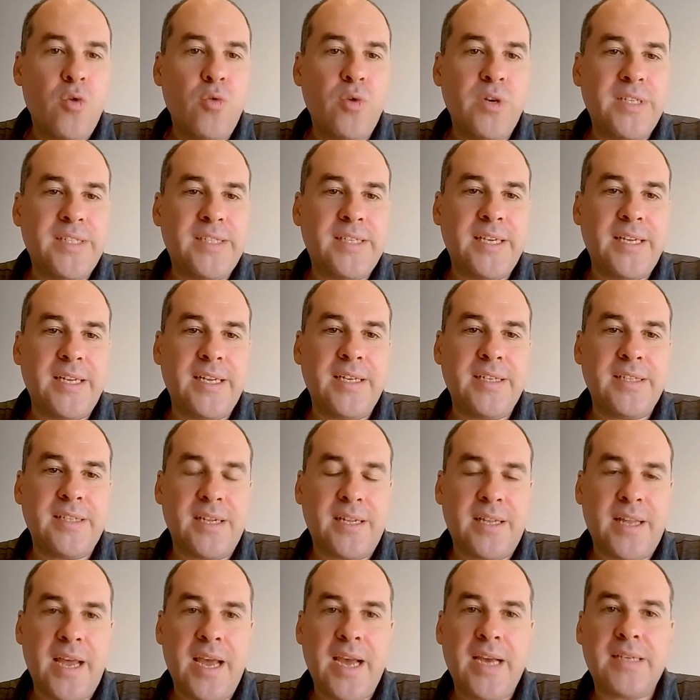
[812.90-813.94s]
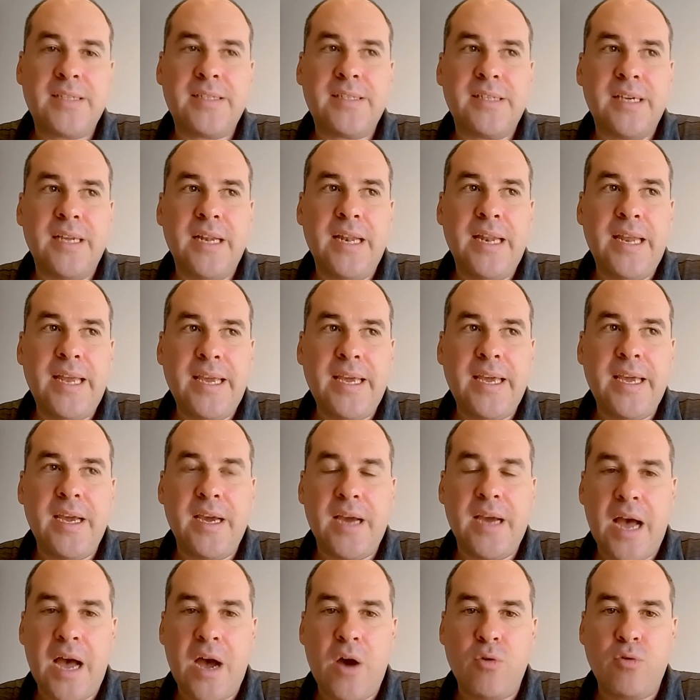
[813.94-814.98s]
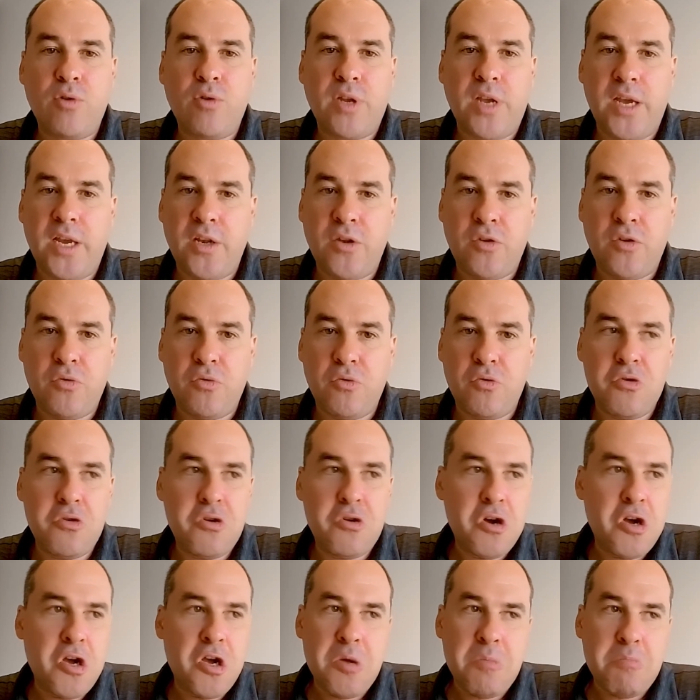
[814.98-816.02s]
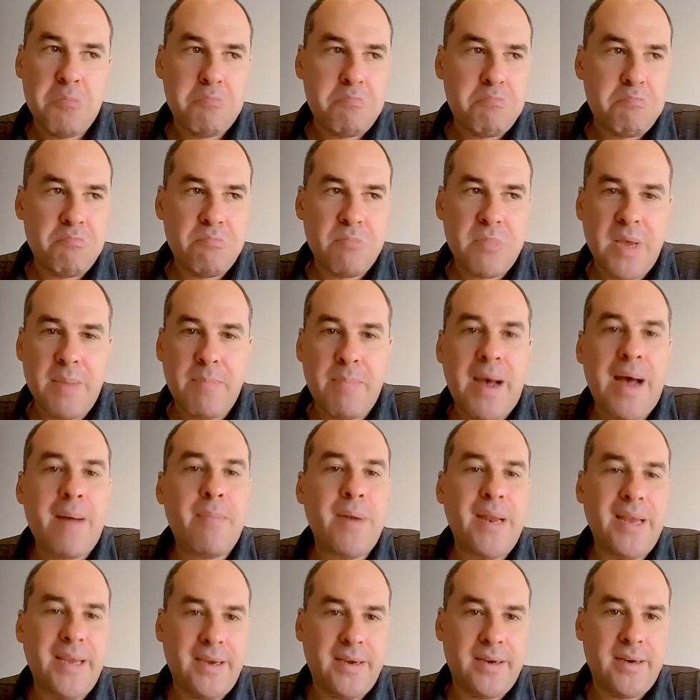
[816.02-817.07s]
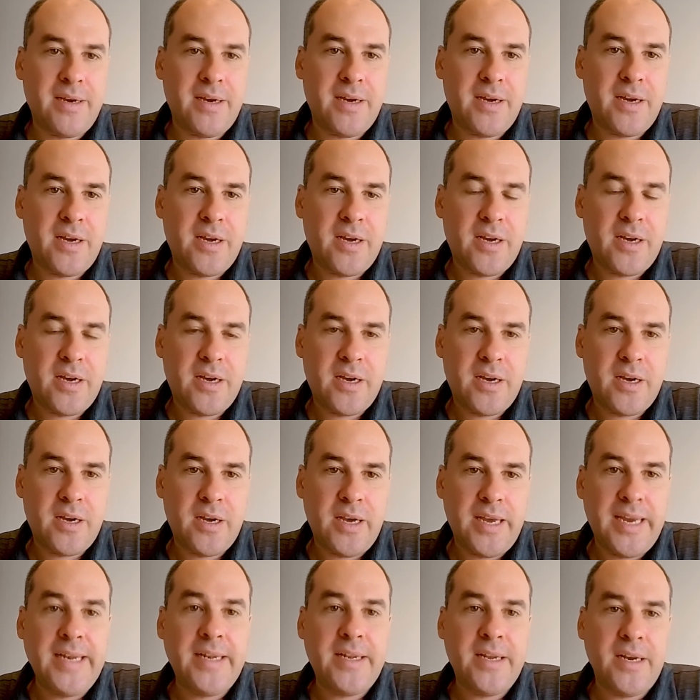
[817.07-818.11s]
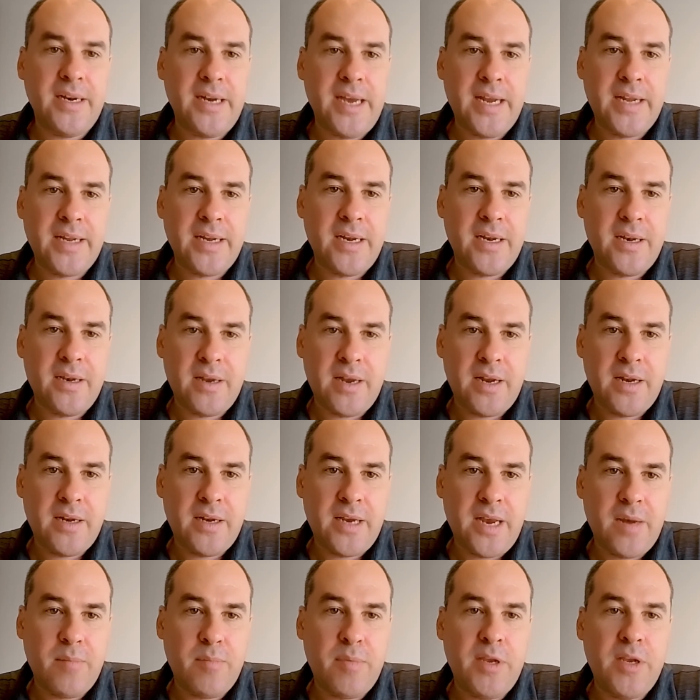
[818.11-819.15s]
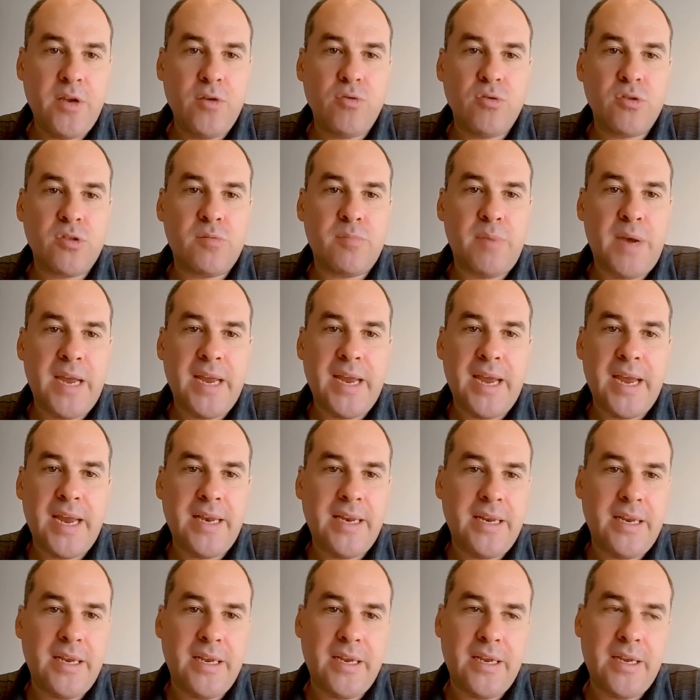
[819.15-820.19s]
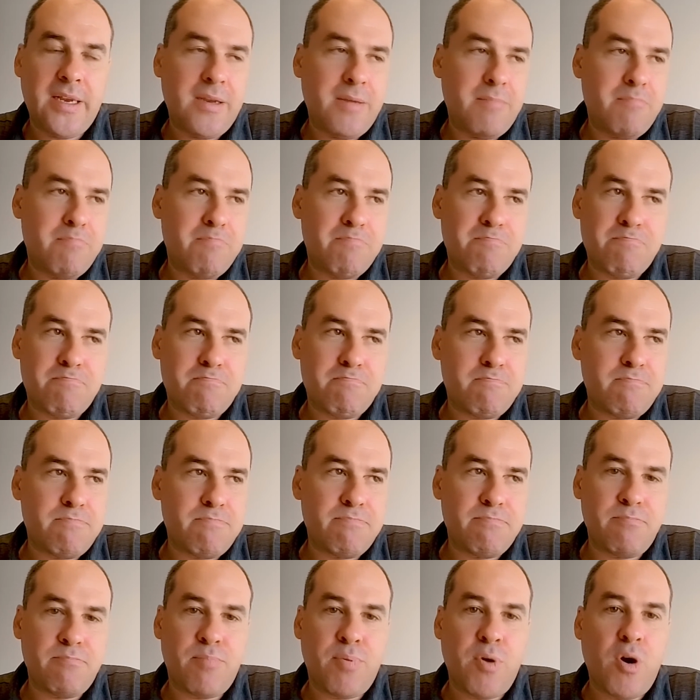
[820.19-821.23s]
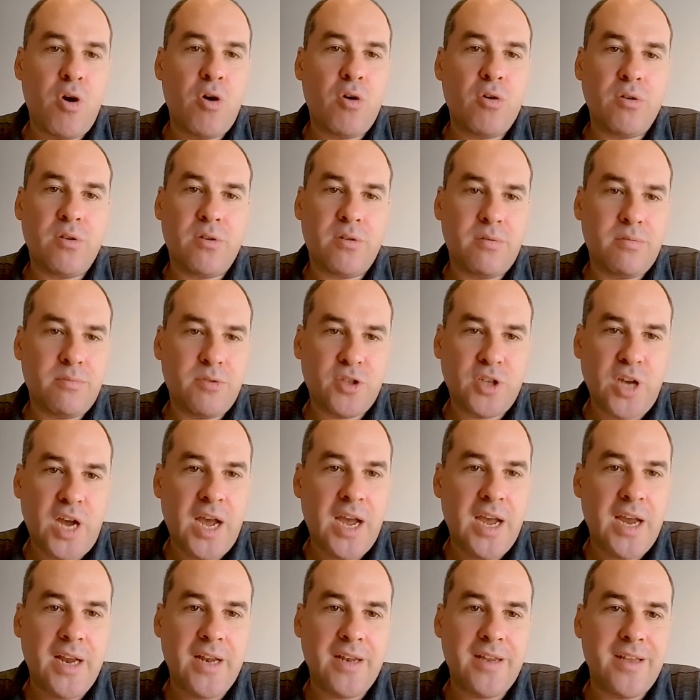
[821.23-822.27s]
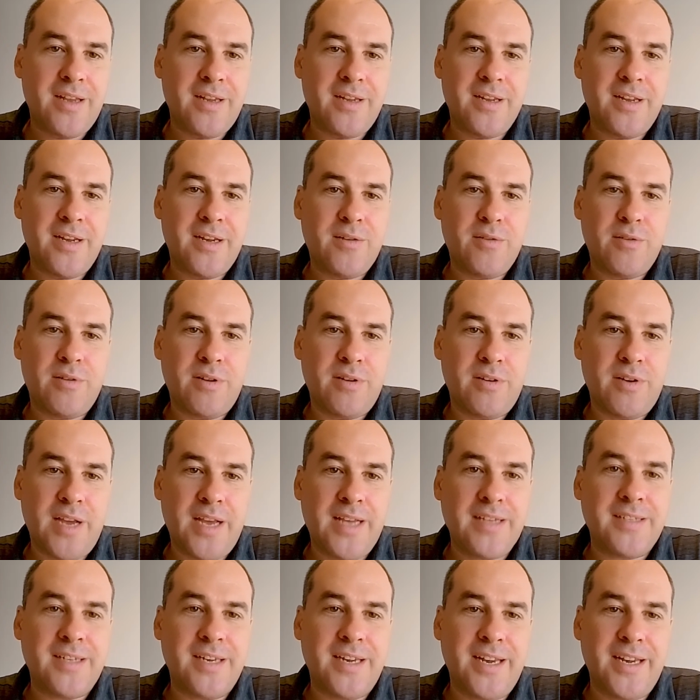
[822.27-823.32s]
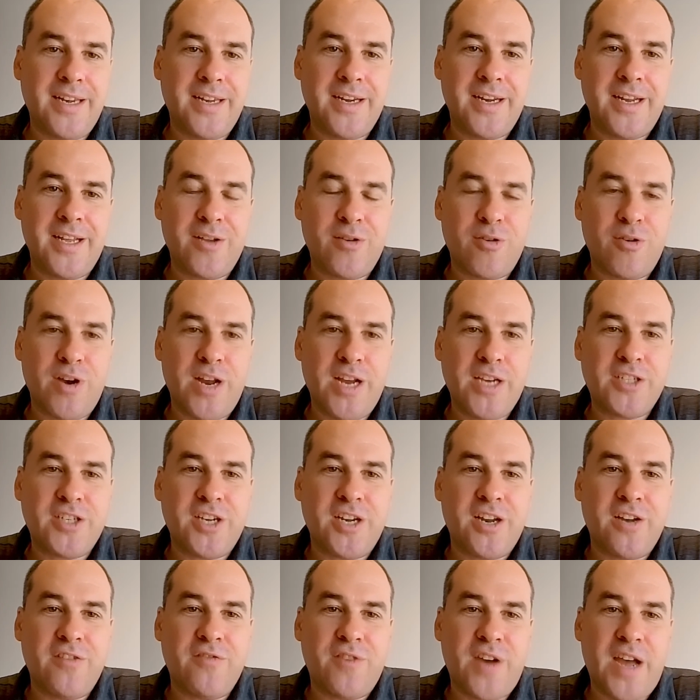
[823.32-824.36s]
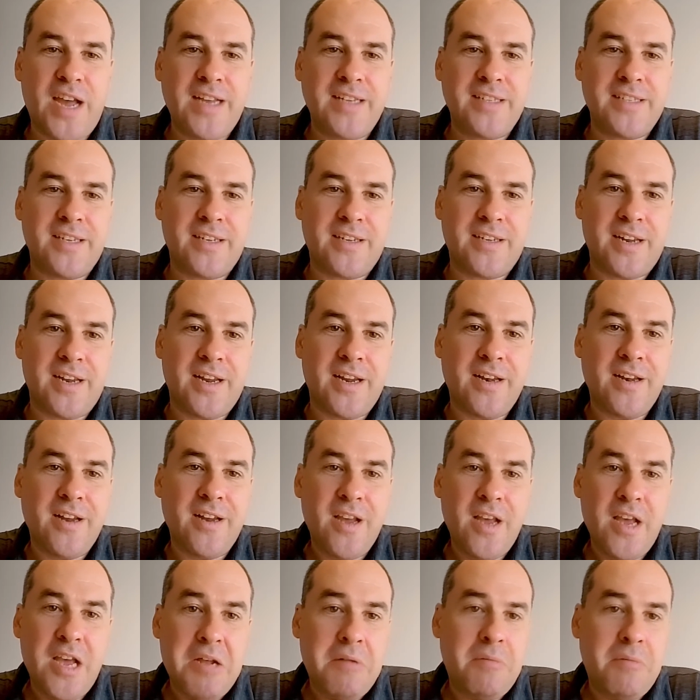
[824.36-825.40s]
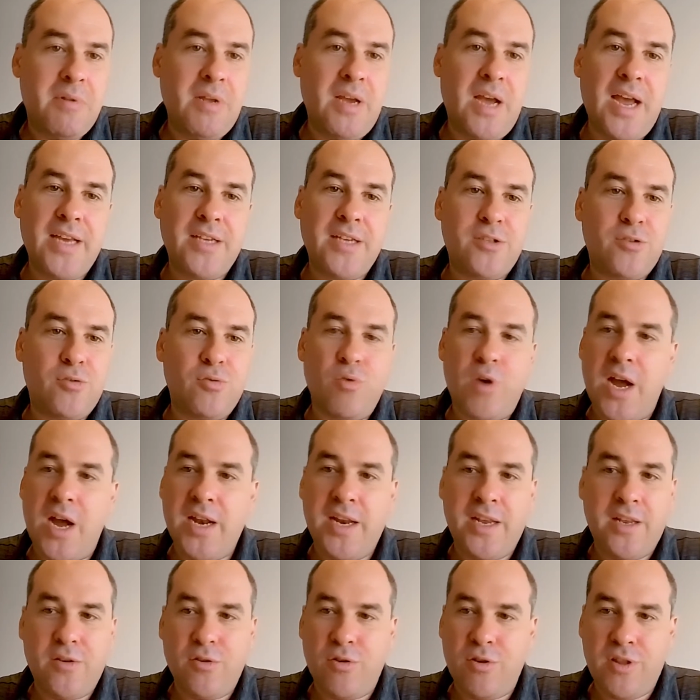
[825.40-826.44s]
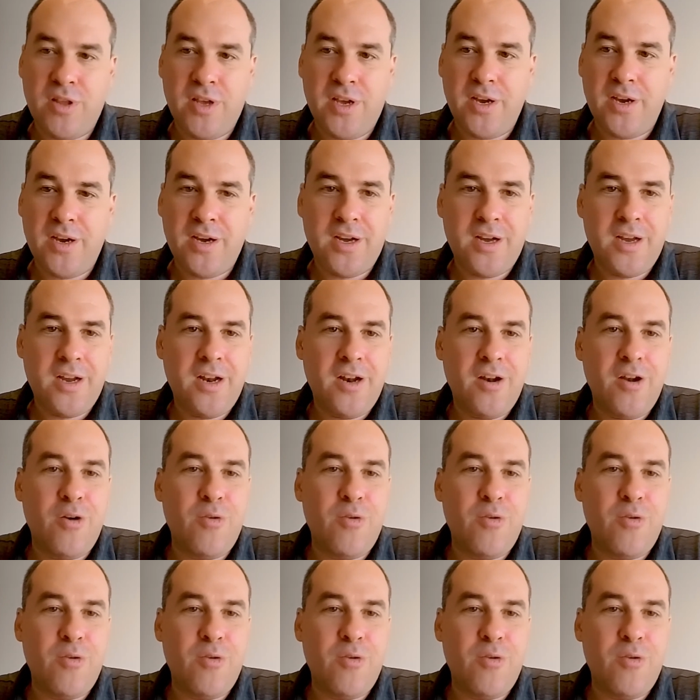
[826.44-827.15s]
We see these attacks leaking out into the public internet, and then can be used by any bored child that has an internet connection and finds it, and then tries to run it on their